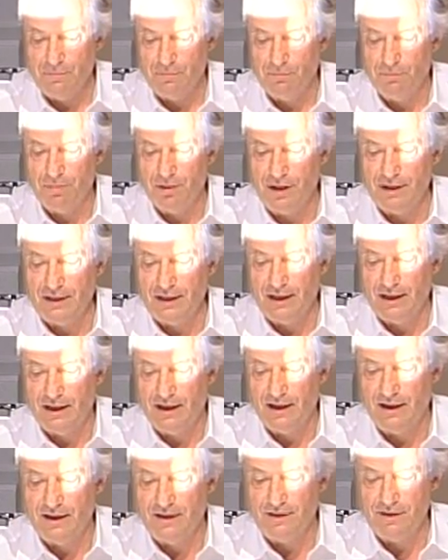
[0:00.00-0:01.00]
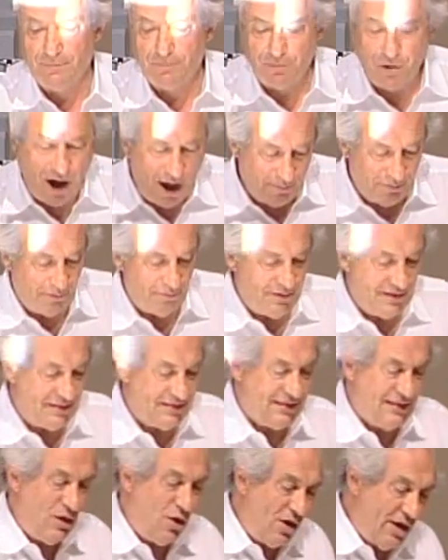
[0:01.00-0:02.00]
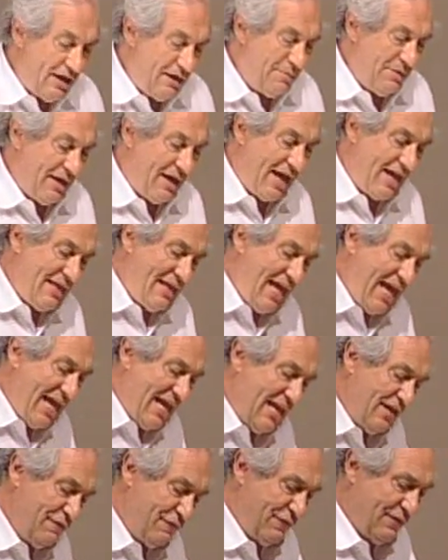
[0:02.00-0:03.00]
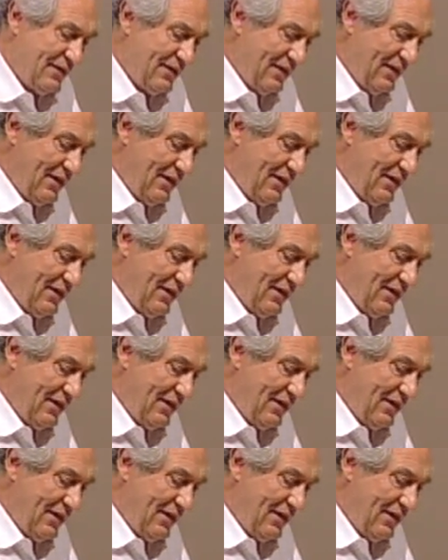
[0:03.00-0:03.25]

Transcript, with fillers: But uh, the problem is the argument I gave,